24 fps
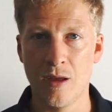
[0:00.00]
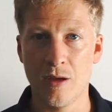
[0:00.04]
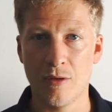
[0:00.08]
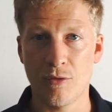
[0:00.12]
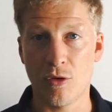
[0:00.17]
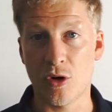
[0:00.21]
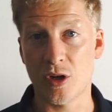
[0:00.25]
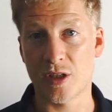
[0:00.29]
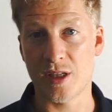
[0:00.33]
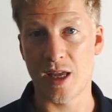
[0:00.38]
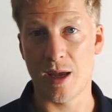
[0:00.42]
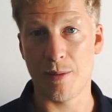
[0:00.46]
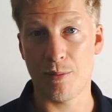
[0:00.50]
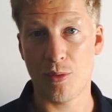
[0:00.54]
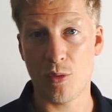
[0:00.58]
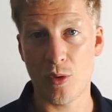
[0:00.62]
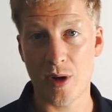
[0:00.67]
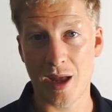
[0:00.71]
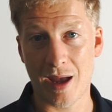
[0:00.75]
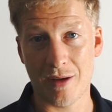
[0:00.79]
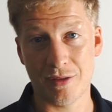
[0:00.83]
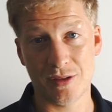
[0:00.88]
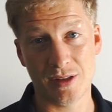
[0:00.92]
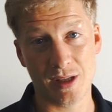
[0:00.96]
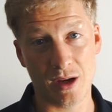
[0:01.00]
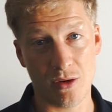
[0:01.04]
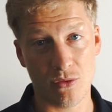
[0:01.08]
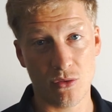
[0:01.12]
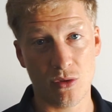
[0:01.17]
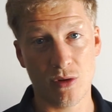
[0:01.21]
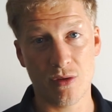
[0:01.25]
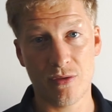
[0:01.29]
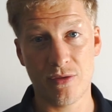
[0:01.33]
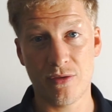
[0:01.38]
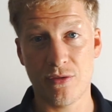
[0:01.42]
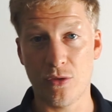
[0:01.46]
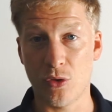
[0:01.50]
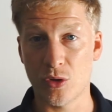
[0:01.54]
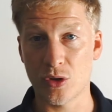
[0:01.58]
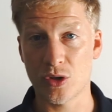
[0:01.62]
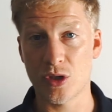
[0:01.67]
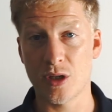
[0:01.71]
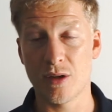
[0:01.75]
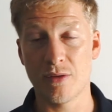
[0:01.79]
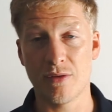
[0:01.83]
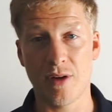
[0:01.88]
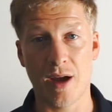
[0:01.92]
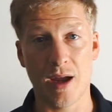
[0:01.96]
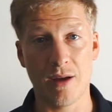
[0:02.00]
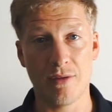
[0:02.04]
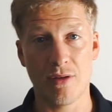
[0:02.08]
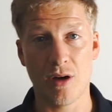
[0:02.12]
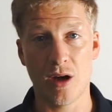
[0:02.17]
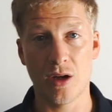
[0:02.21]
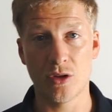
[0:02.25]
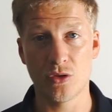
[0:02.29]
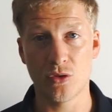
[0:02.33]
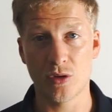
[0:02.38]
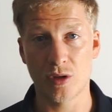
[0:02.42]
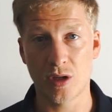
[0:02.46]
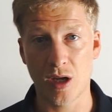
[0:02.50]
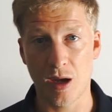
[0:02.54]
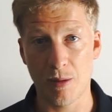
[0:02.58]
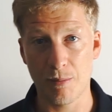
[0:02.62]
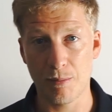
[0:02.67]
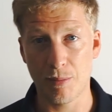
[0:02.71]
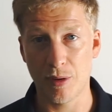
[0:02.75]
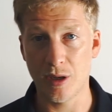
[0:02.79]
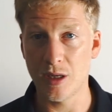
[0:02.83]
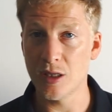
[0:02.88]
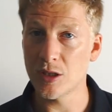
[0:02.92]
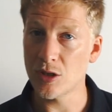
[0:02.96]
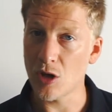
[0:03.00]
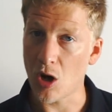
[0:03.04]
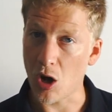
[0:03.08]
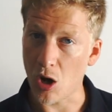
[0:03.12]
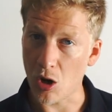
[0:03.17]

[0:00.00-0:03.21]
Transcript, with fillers: For example, we have several Fortune 500 companies